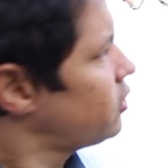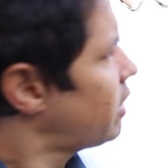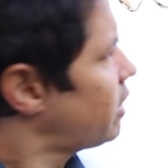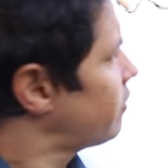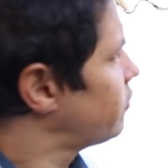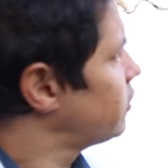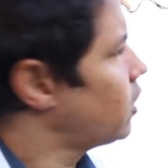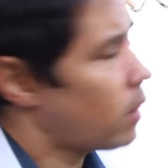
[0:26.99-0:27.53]
Do you
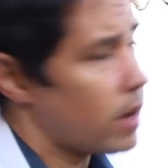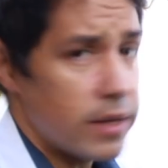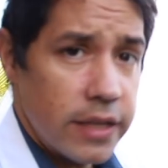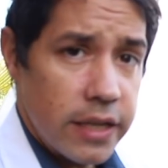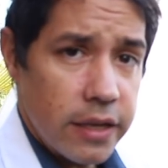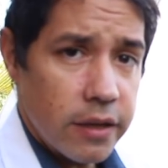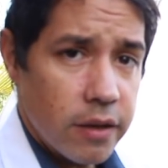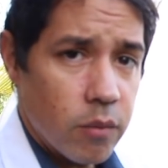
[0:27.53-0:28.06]
have no
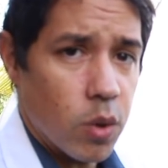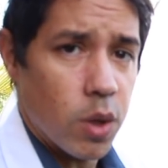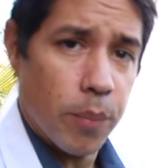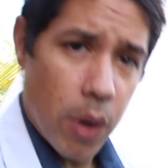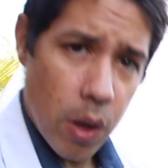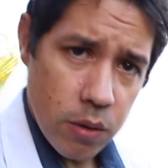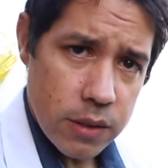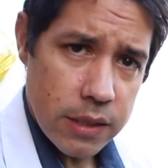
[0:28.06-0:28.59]
idea what a
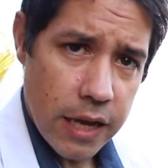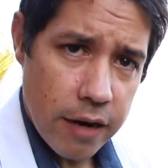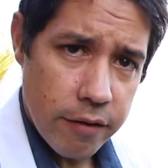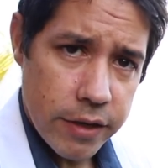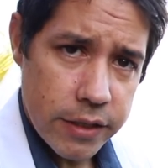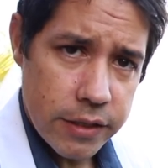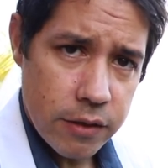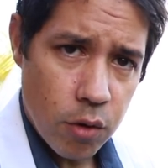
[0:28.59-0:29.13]
pole star
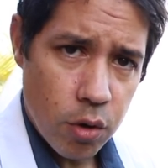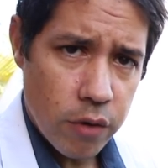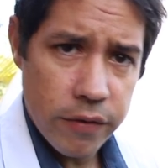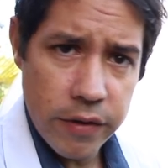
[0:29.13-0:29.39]
is, or